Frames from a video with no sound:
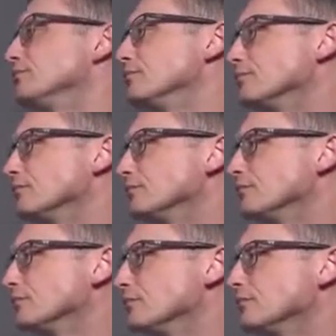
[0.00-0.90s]

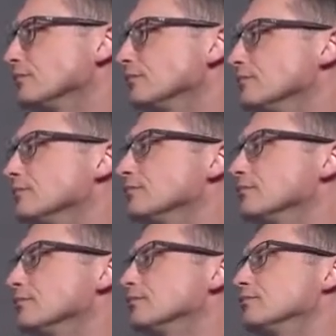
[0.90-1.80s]

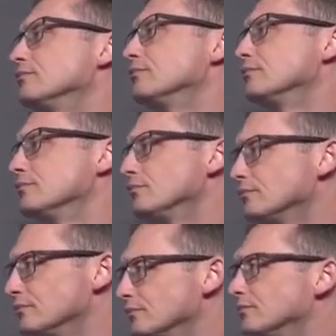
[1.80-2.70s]

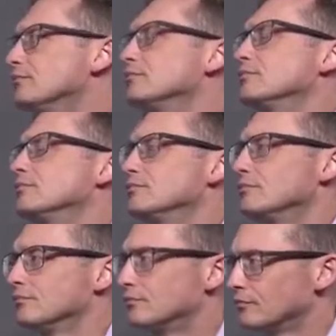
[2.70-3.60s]

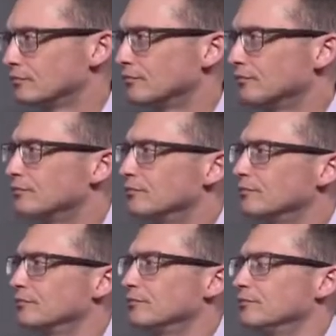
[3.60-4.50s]

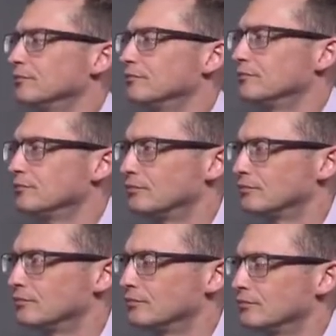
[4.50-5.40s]

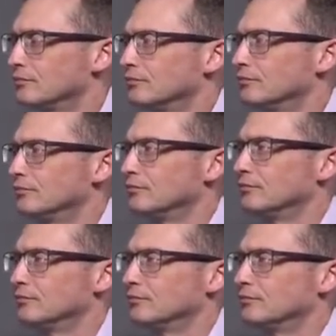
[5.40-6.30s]

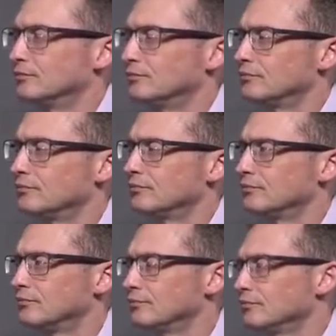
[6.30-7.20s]

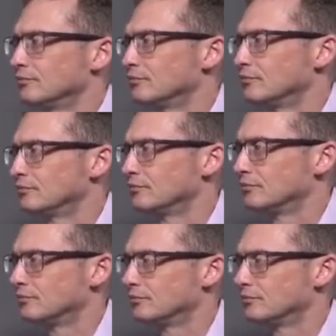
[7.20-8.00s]
[no speech]